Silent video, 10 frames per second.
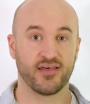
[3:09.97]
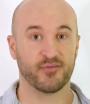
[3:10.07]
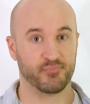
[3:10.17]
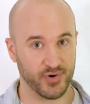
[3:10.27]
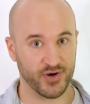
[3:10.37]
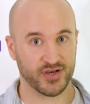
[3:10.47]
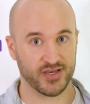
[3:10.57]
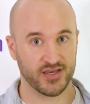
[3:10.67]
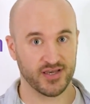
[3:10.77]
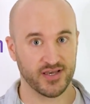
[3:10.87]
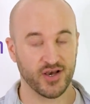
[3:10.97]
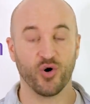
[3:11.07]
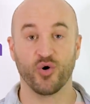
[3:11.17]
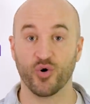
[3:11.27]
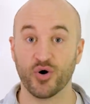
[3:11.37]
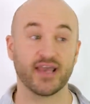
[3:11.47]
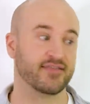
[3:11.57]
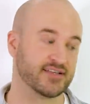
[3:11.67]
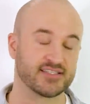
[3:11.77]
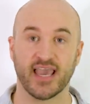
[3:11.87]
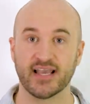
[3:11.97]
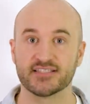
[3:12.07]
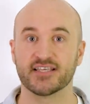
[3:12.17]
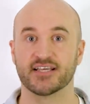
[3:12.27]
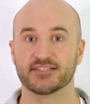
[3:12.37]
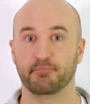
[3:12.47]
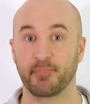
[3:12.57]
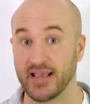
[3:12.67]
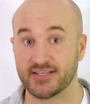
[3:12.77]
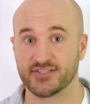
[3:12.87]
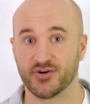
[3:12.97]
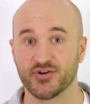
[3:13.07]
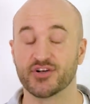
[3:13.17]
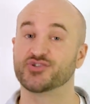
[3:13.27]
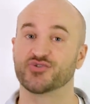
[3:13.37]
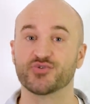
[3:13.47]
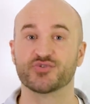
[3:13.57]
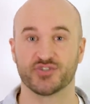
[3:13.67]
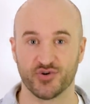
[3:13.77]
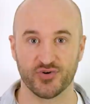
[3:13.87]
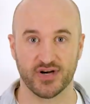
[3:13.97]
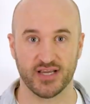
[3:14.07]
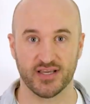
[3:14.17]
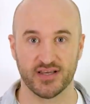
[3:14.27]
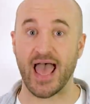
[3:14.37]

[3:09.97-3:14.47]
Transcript: a book, or in this case, it's based on a true story.